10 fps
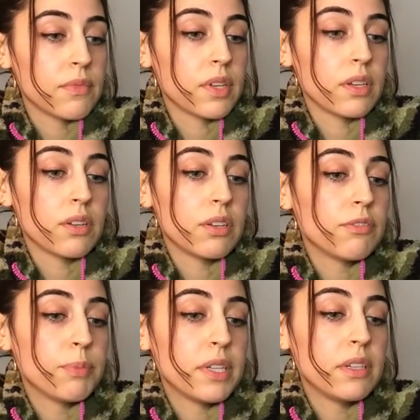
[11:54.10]
Like it could
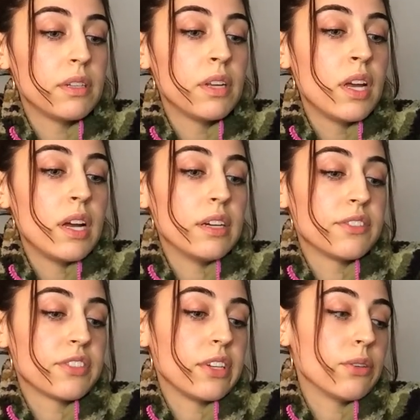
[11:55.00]
have been a
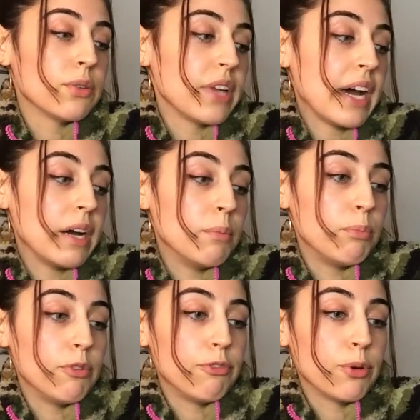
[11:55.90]
skill that
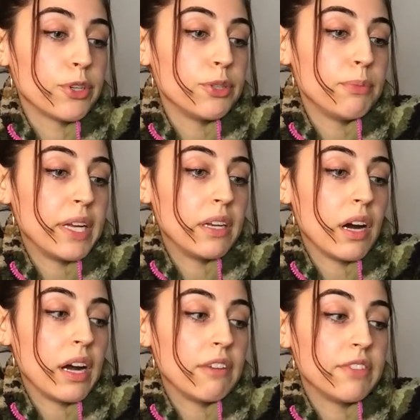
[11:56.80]
before you may
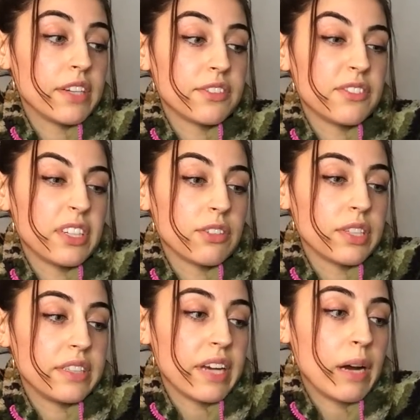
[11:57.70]
not have
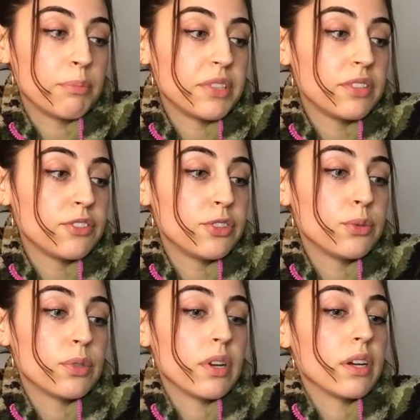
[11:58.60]
necessarily tapped
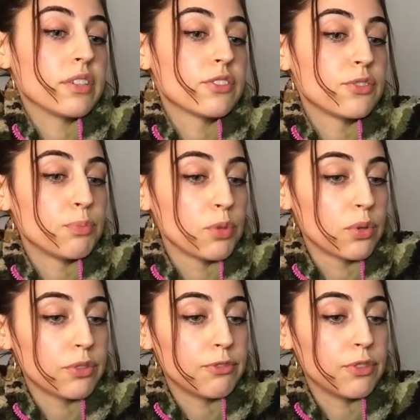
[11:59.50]
into or not
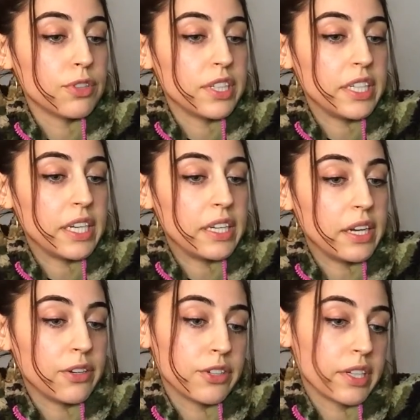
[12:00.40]
explored fully, and
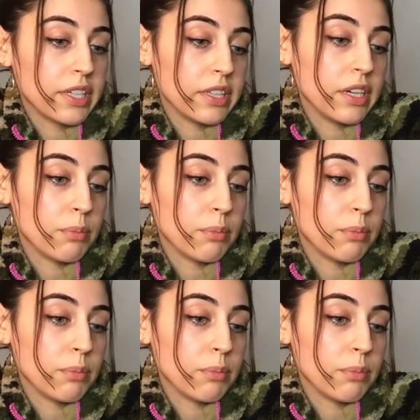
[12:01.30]
now you're getting the